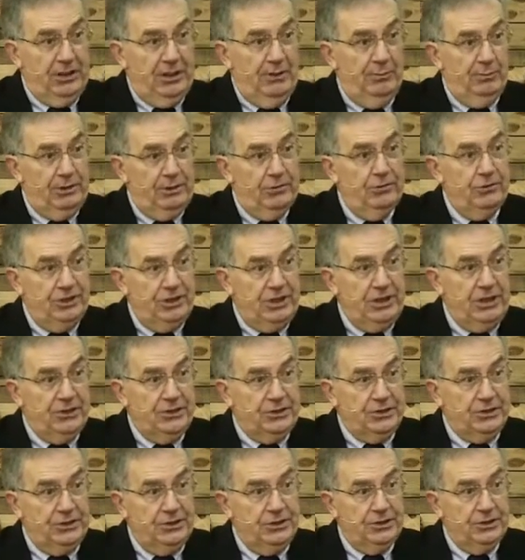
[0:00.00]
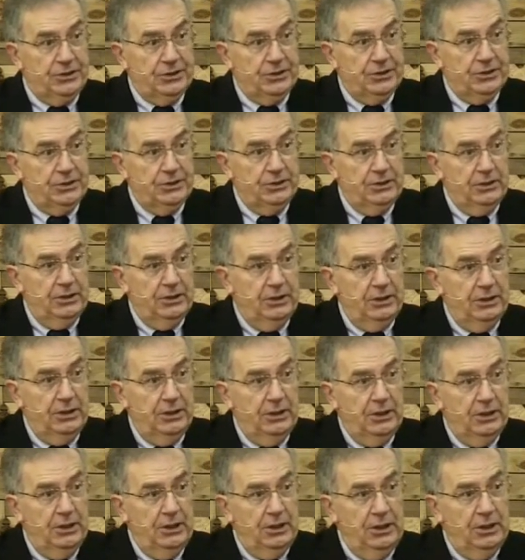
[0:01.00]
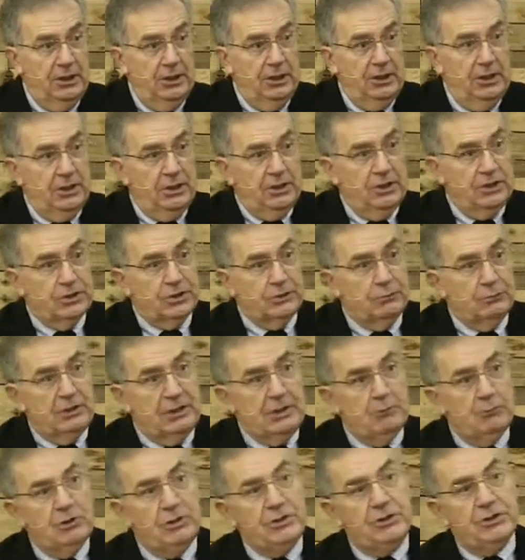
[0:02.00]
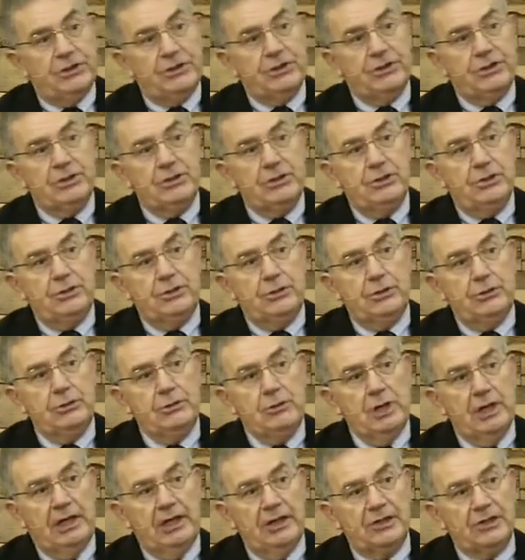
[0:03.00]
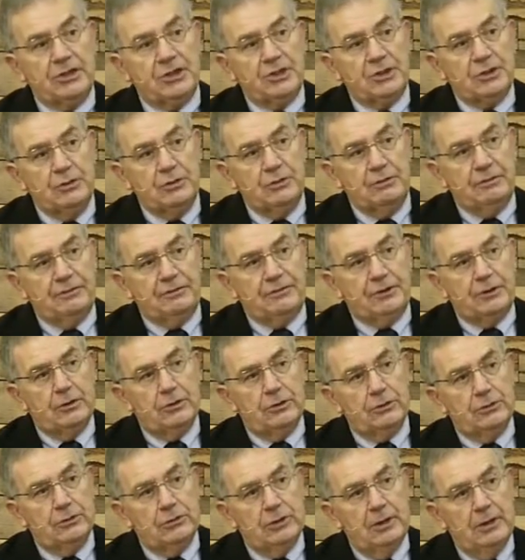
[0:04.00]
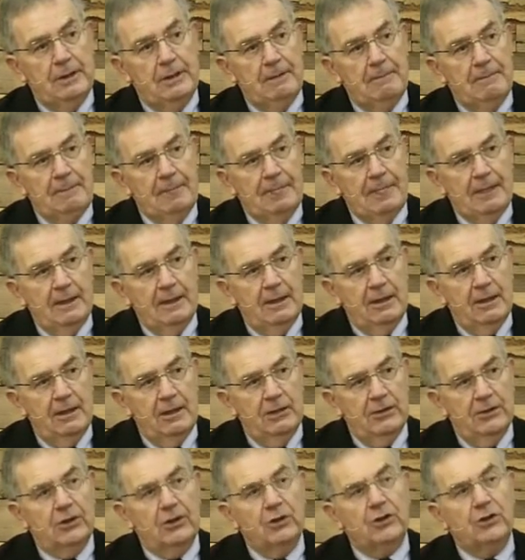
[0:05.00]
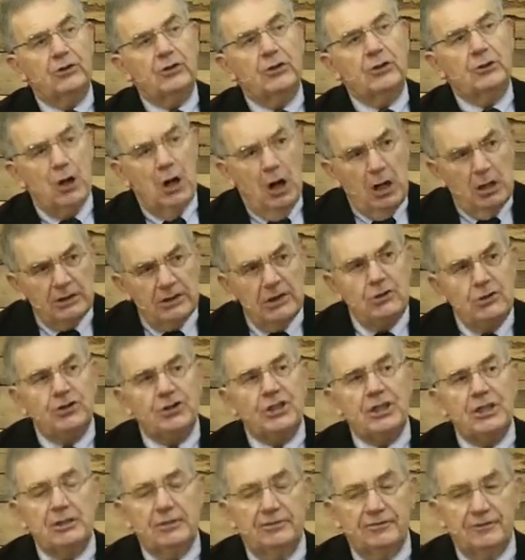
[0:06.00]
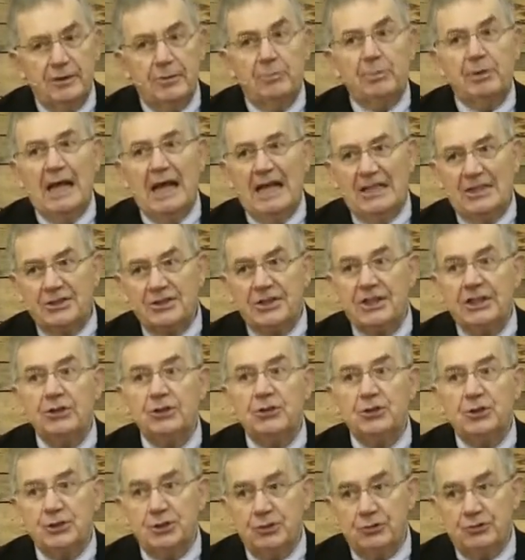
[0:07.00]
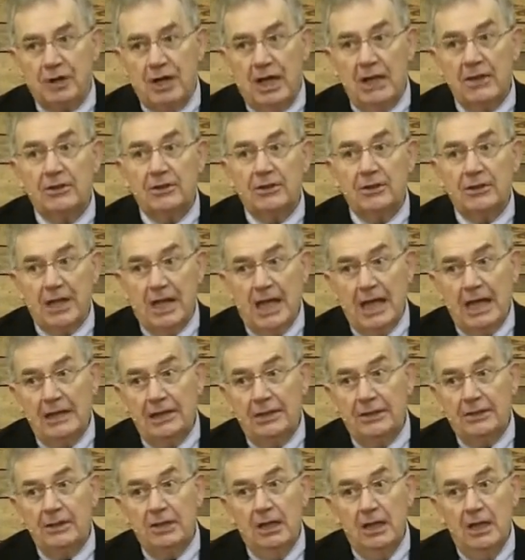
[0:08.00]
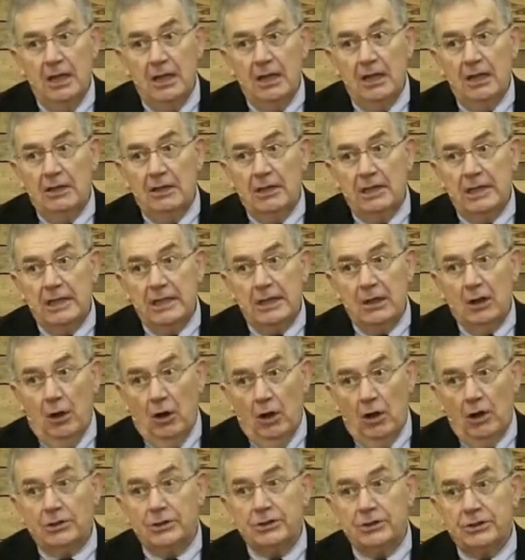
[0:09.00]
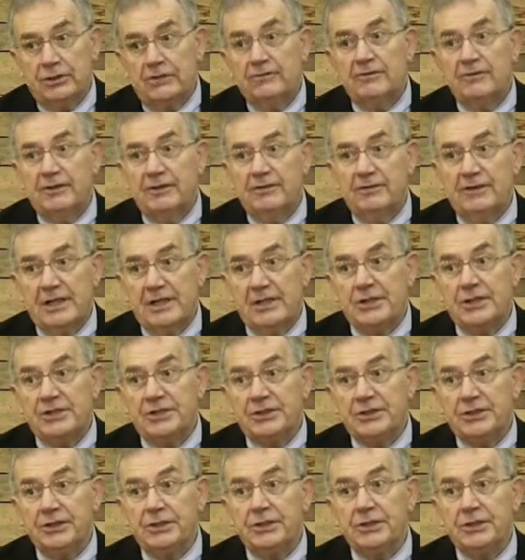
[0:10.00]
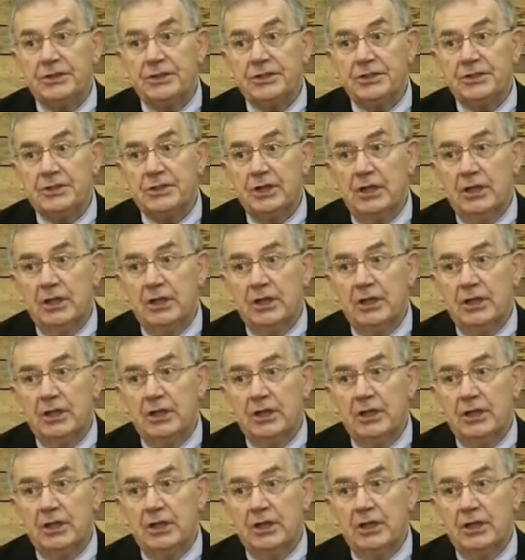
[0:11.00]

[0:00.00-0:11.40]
about Jesus. So what I want to do is to follow the chronology of the passage rather than the order of the verses,